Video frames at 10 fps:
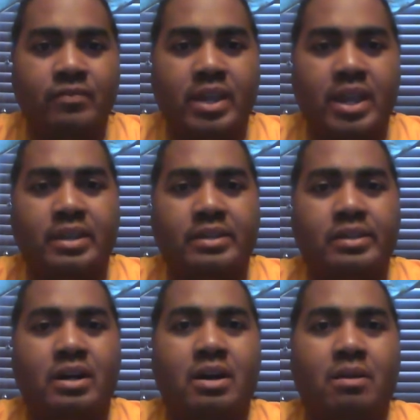and
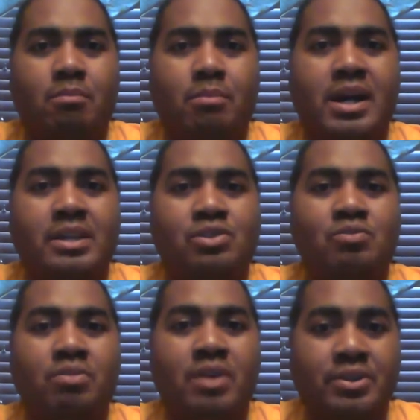my
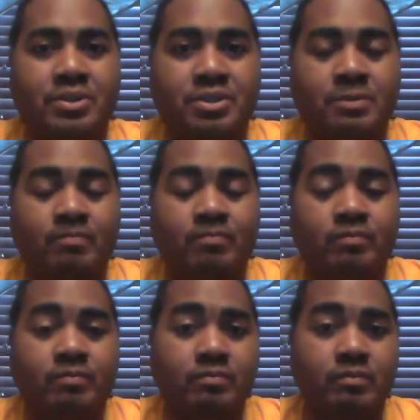two brothers,
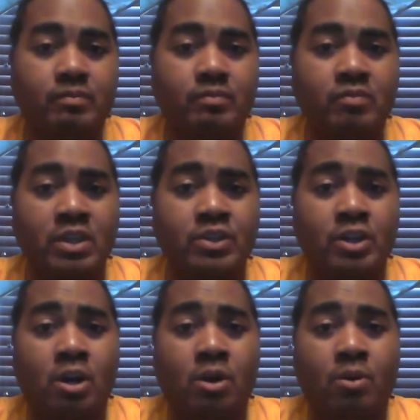
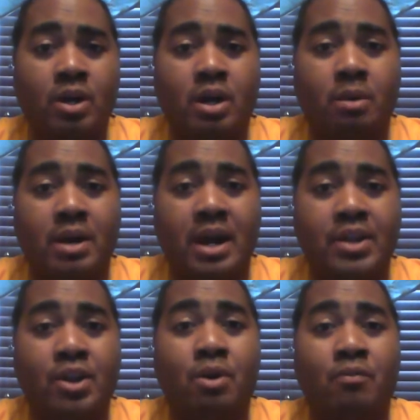
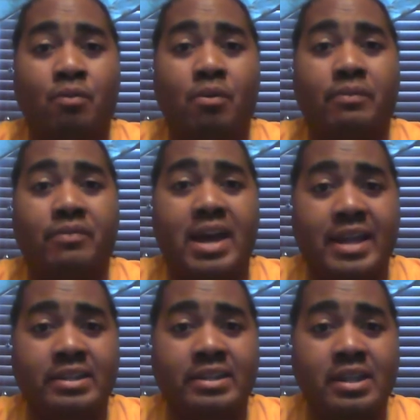I know for a
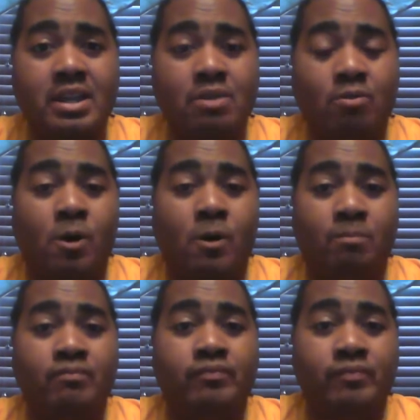fact.
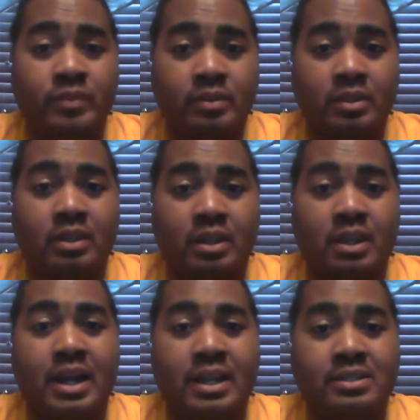Well,
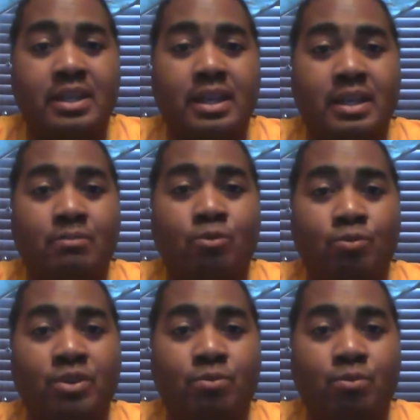I'd say
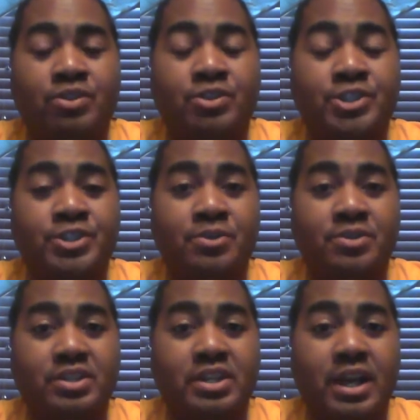with
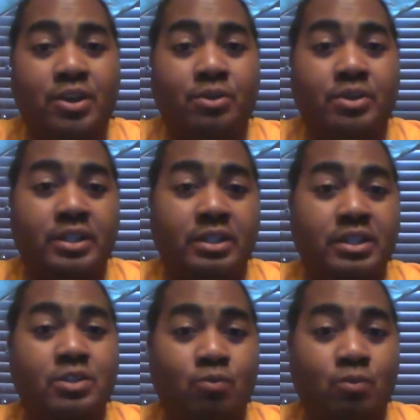certainty, I know that at
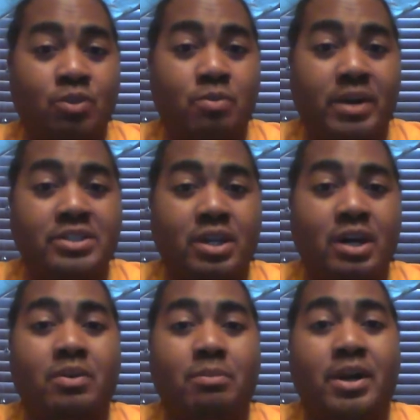least with
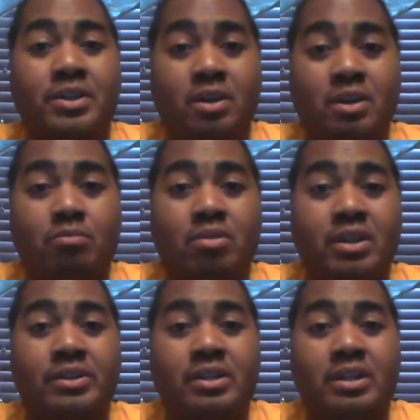myself and my younger
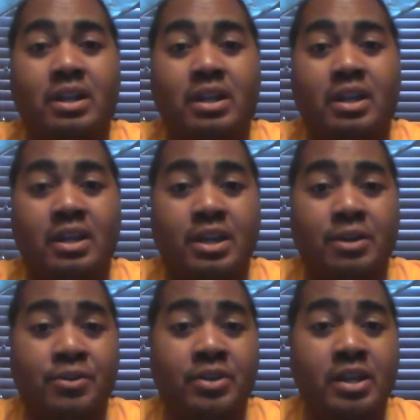brother,
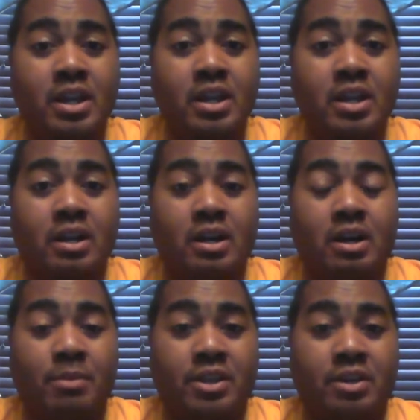Aaron,
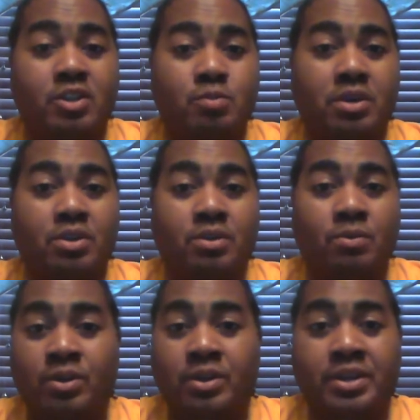my youngest brother,
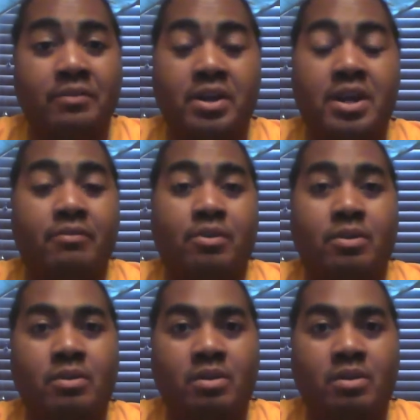never ever